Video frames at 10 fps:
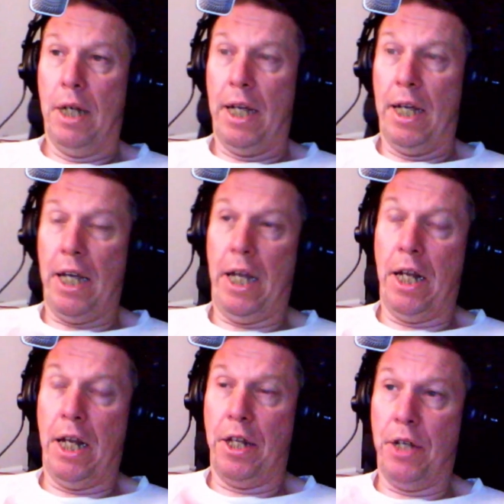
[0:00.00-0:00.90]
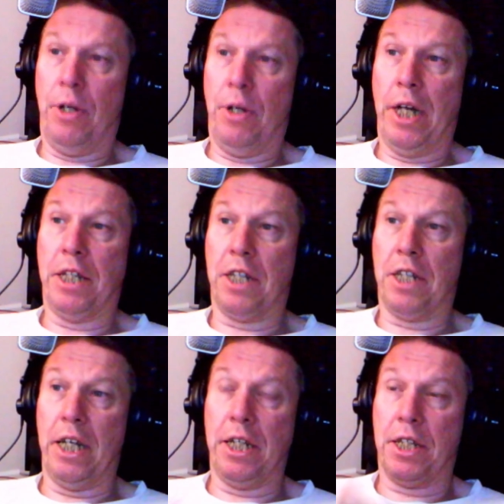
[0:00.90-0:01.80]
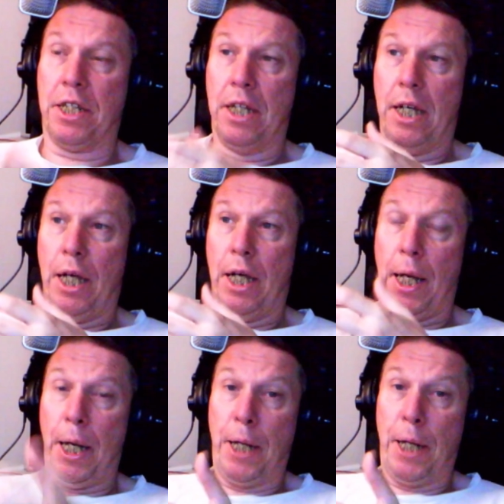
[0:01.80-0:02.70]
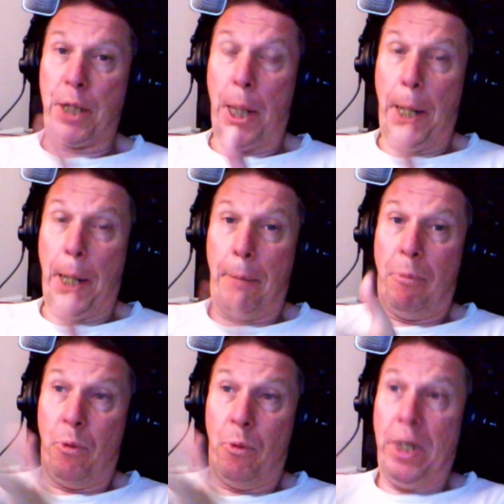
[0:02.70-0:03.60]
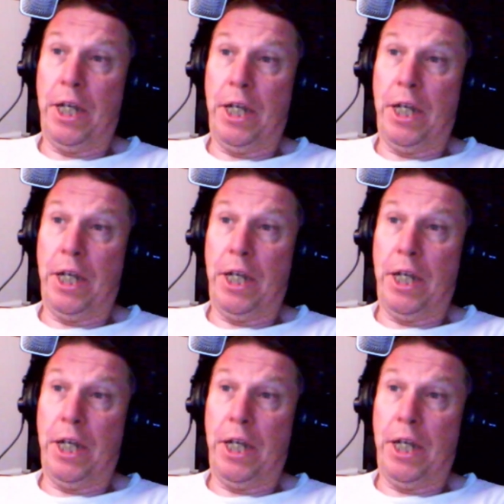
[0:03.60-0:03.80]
in the United States, as in we need to